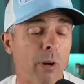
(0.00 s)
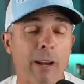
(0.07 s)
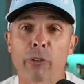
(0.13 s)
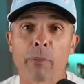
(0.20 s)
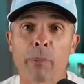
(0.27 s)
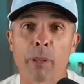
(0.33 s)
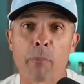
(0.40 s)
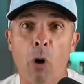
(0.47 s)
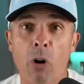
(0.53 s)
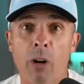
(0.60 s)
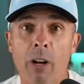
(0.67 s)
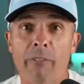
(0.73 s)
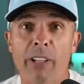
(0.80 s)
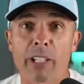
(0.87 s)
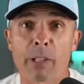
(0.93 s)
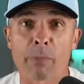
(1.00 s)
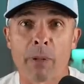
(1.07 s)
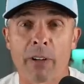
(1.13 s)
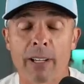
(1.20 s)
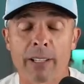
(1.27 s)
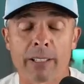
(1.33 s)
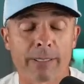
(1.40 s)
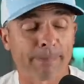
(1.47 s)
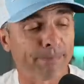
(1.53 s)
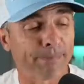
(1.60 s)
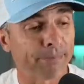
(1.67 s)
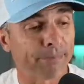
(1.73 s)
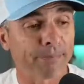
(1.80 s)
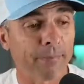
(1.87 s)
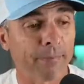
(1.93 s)
grateful to be part of the experience
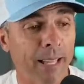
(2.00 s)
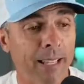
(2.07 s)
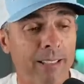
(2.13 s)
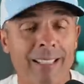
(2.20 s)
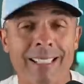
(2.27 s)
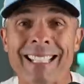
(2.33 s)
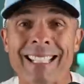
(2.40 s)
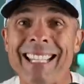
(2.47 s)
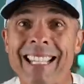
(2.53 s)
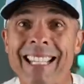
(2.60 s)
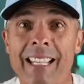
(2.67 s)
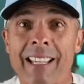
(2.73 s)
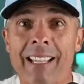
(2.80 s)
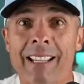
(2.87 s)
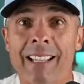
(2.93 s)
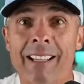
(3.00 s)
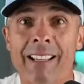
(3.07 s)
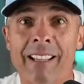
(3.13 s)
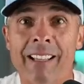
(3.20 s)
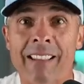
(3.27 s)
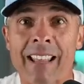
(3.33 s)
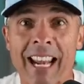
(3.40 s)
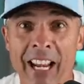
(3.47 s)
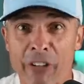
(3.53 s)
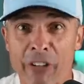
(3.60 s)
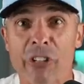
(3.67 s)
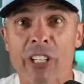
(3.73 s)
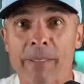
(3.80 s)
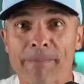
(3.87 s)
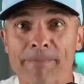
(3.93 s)
and see that
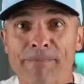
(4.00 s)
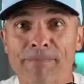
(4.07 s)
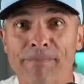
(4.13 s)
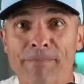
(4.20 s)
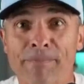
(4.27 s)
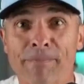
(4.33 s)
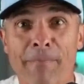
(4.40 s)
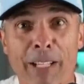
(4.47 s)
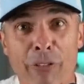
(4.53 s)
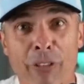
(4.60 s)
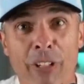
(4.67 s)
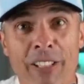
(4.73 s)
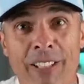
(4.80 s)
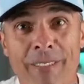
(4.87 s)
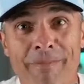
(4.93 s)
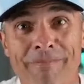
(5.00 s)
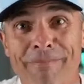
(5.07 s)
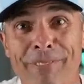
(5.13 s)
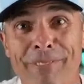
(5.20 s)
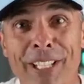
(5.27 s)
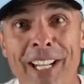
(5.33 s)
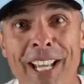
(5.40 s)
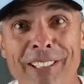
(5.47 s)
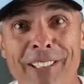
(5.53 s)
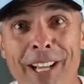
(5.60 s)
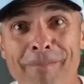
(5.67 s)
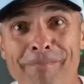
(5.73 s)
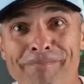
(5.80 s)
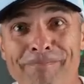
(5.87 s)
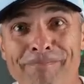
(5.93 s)
energy. Thanks for listening. See you next
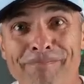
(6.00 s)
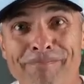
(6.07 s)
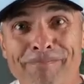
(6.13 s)
time.